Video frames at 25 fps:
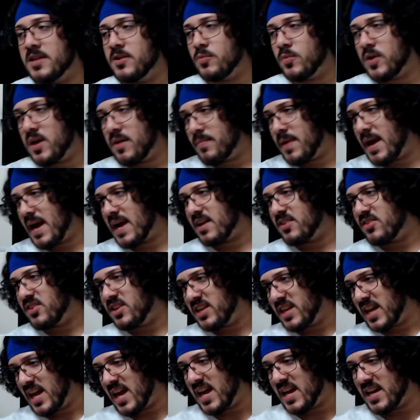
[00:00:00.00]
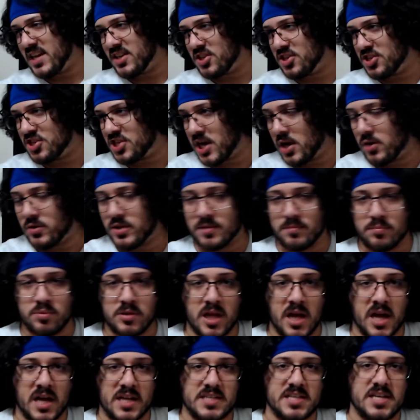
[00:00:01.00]
way back in the day in the Shaolin
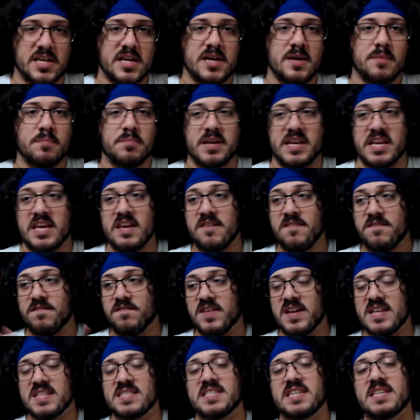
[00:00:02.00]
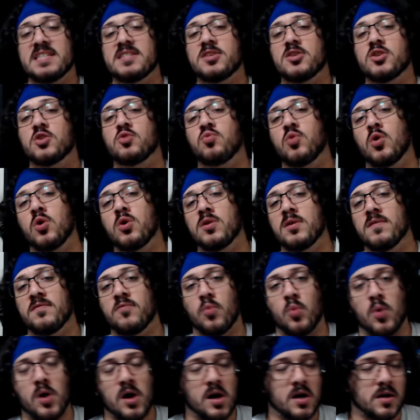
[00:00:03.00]
plot, but he fits into the role of
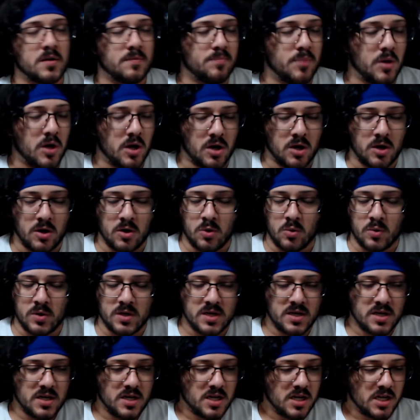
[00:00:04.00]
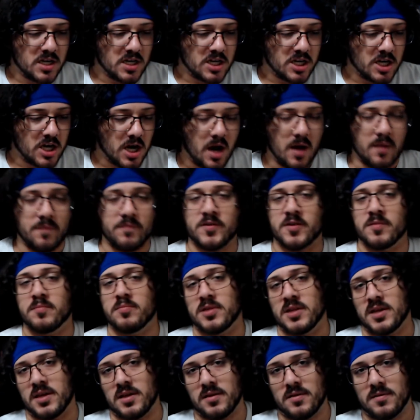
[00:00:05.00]
Wong Po
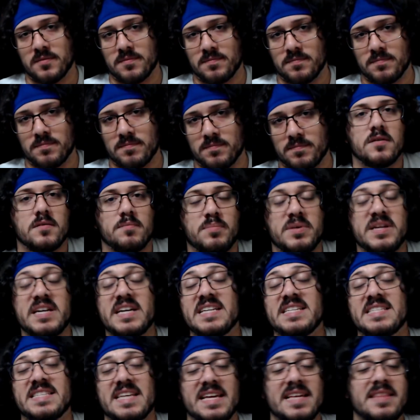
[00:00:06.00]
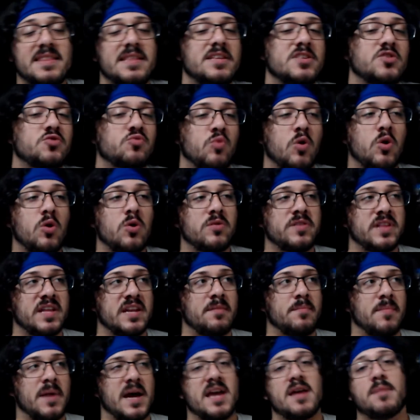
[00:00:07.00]
comfortably. But it is in this role that,
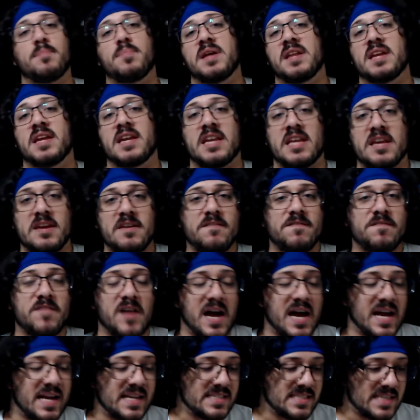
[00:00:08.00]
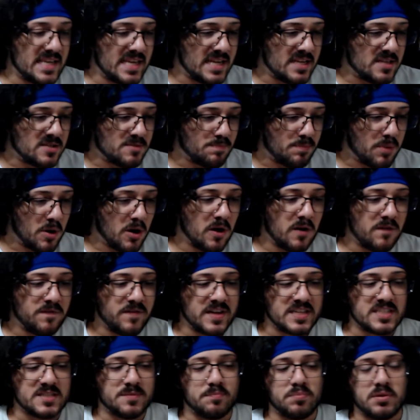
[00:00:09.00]
in my opinion, he finds his
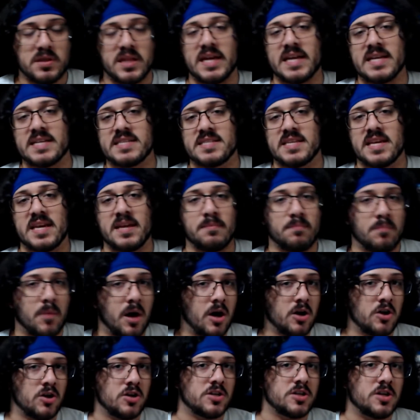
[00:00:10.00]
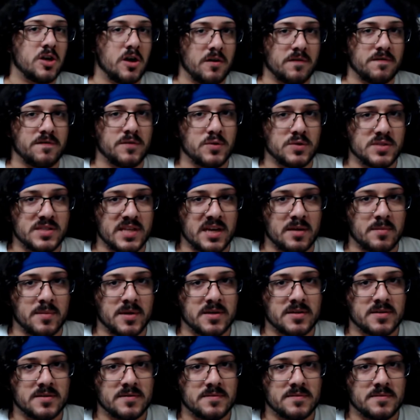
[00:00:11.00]
perfect place in modern kung fu cinema.